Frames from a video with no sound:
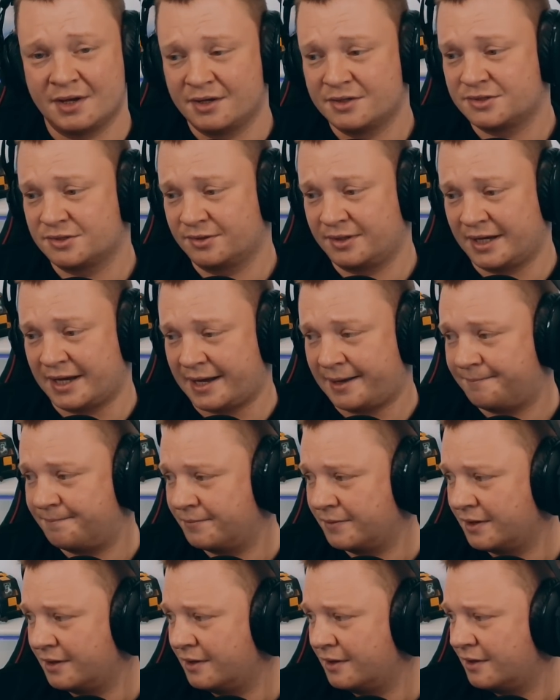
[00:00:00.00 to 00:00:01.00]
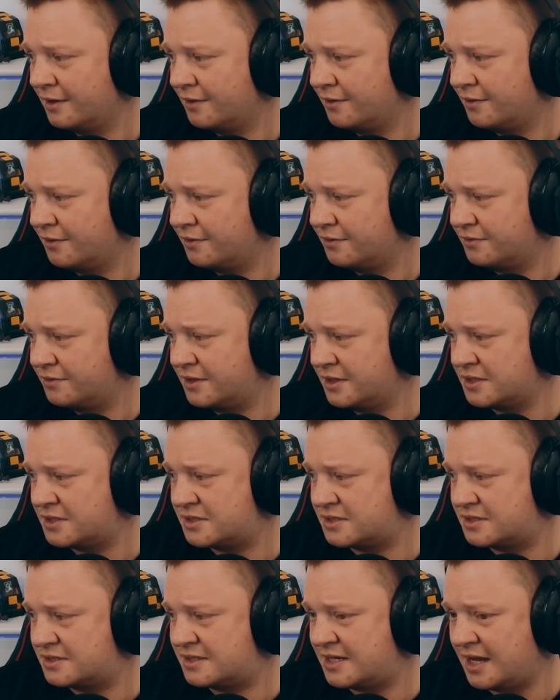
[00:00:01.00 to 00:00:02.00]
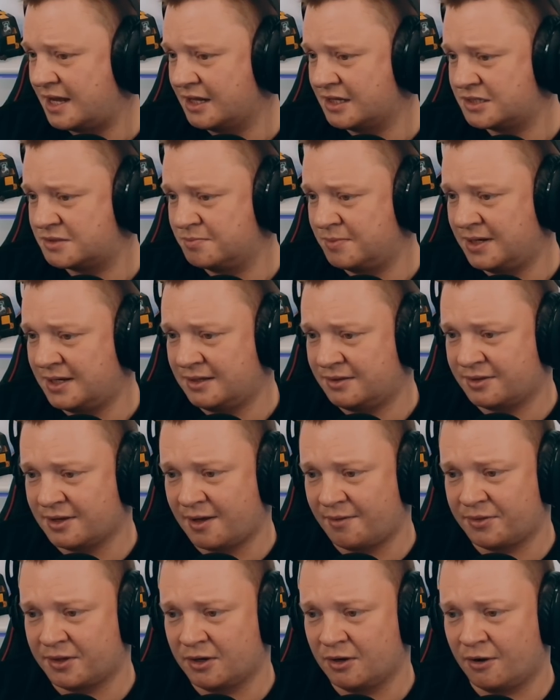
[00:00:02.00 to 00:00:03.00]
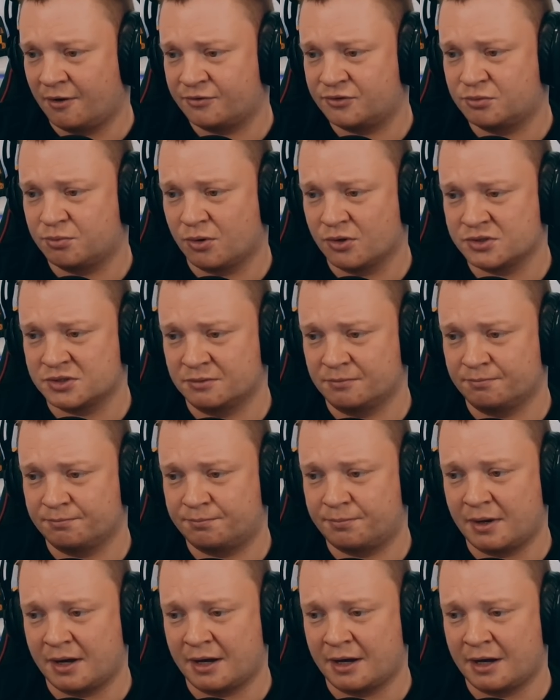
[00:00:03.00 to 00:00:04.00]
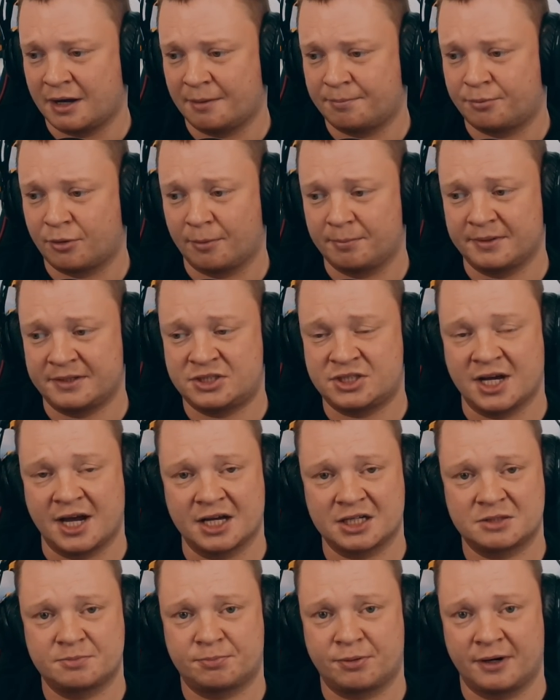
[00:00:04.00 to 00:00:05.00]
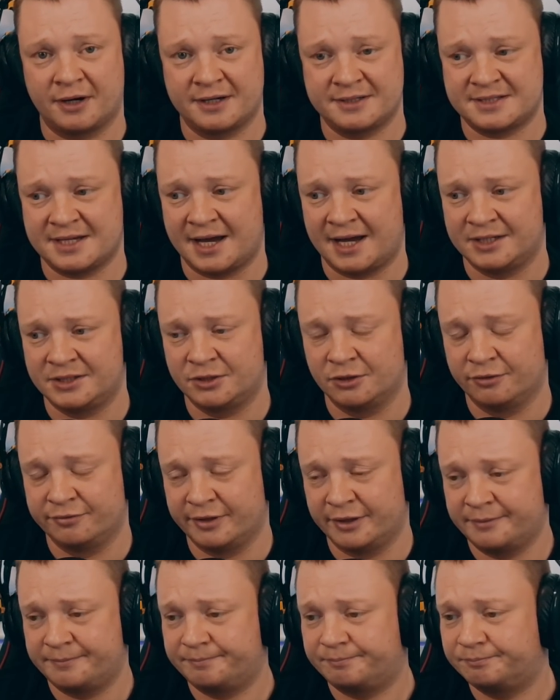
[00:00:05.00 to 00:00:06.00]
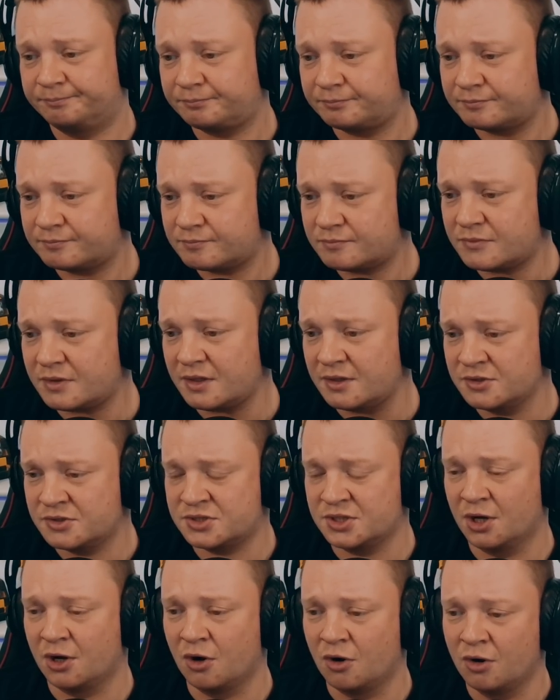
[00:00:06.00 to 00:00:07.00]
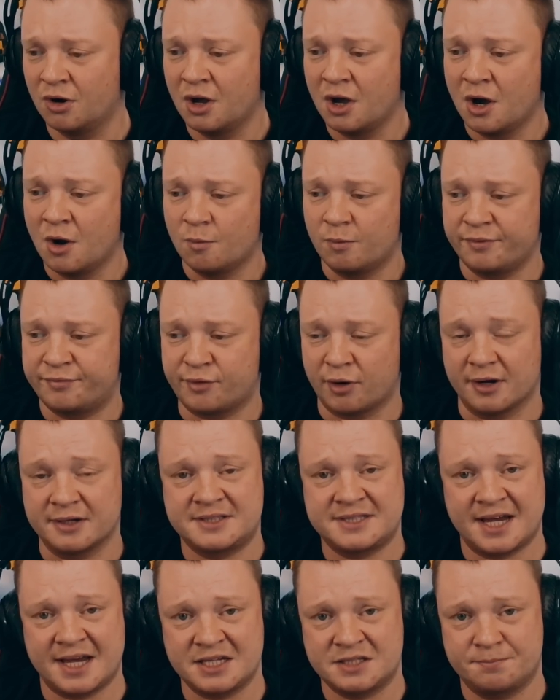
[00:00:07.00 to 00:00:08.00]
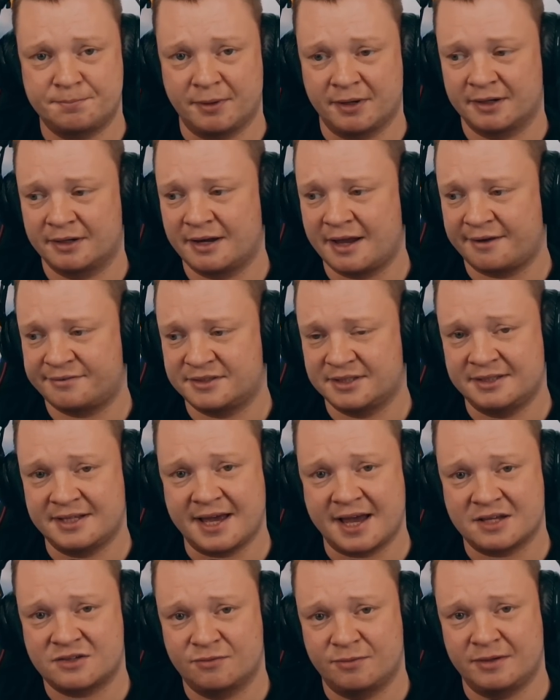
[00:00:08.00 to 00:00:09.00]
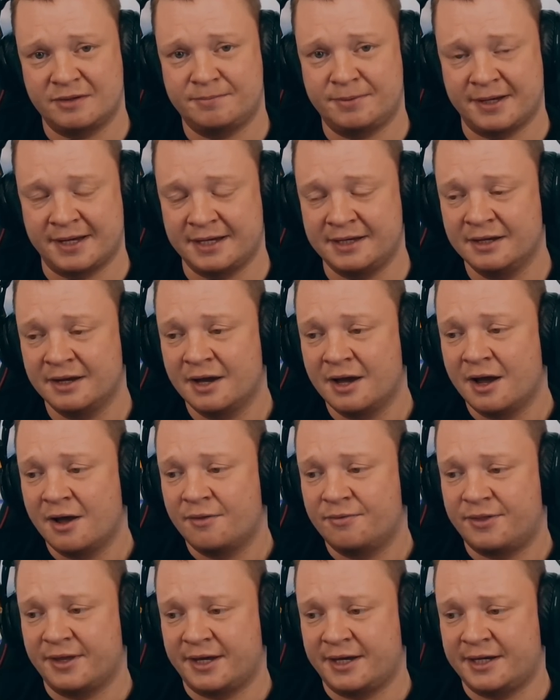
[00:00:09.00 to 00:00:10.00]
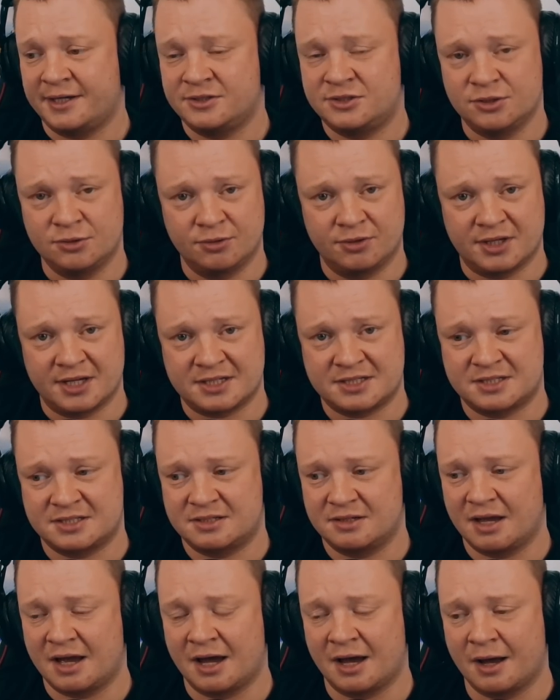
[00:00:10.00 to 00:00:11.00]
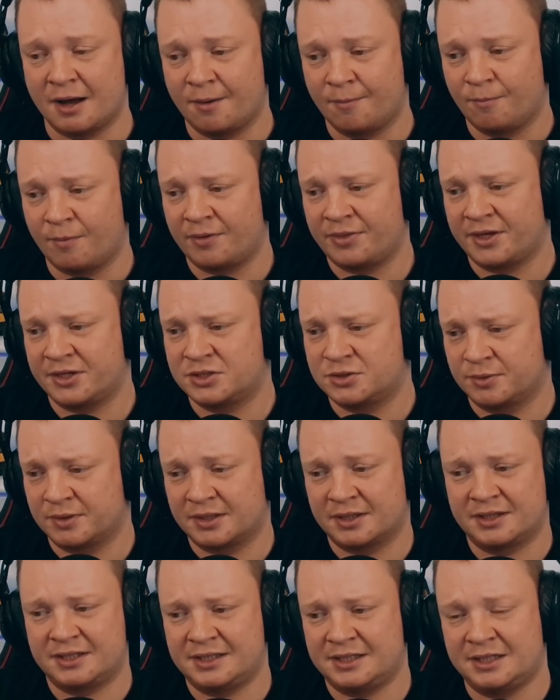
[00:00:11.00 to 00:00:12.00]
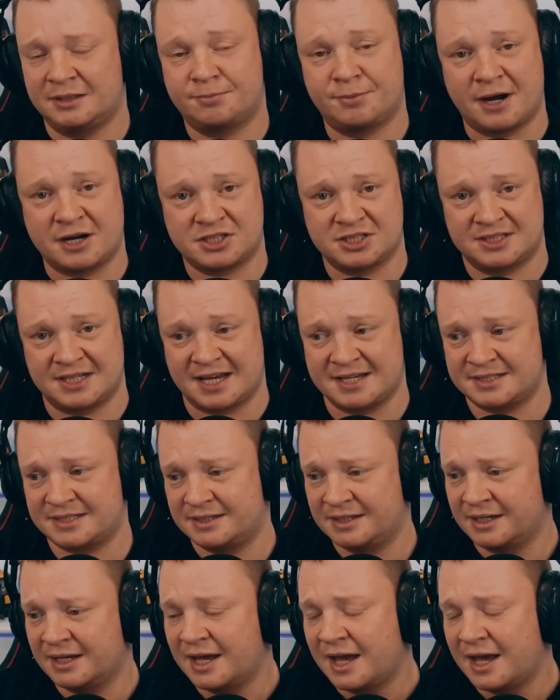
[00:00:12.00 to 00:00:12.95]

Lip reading: So yeah, this tells me that the loft wasn't properly checked prior to handover. So we've got a test bung left in the SVP. They do this when they're doing the pressure test.